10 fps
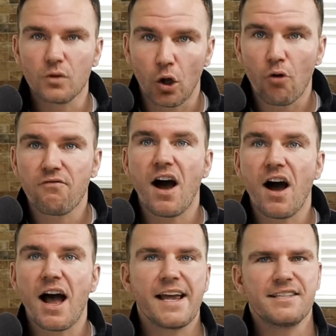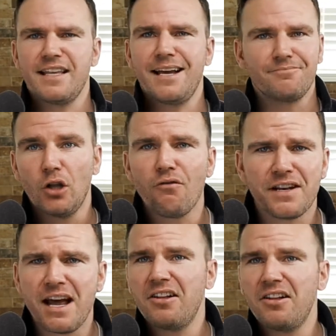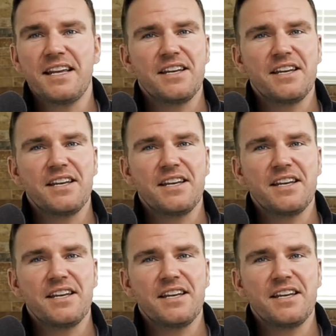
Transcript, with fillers: Lo-fi is like low fidelity,